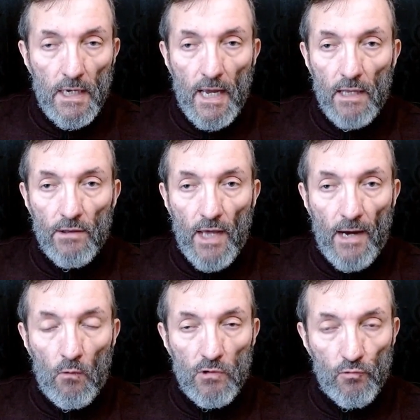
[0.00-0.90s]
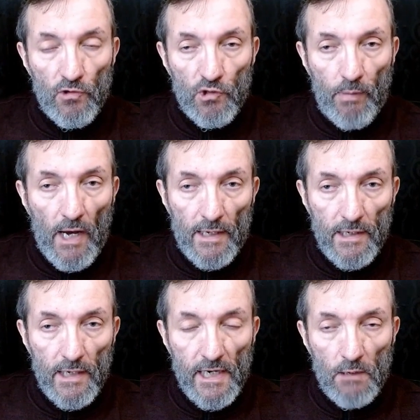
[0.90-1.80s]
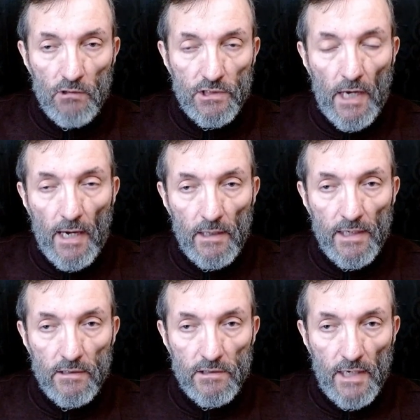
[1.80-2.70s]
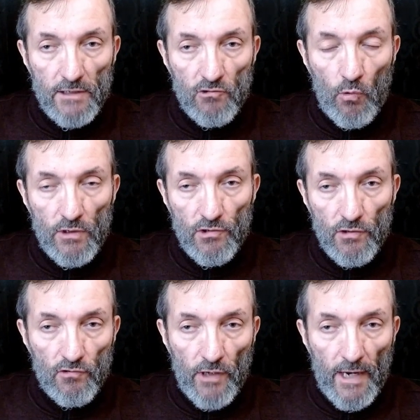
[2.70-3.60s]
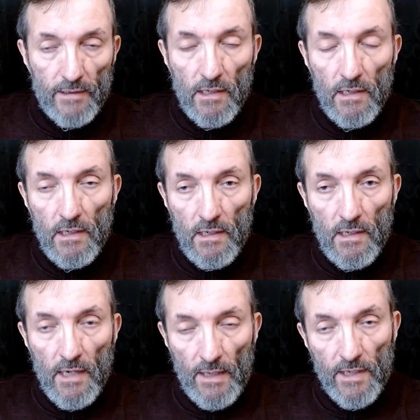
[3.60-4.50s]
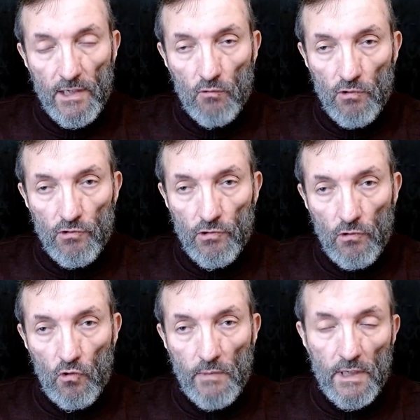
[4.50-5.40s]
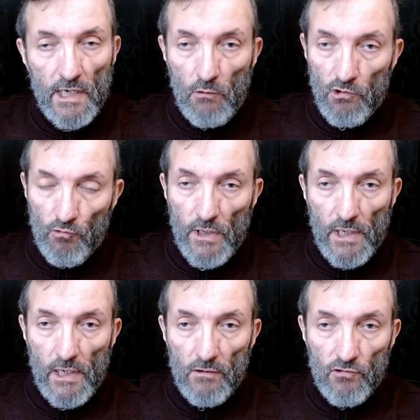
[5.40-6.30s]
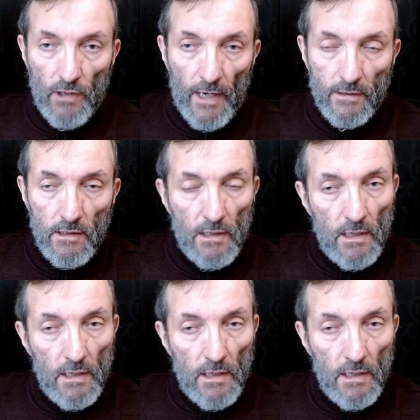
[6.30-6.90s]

and that was responding, and he was toggling the set switch to set, and then to resume, and he was reading set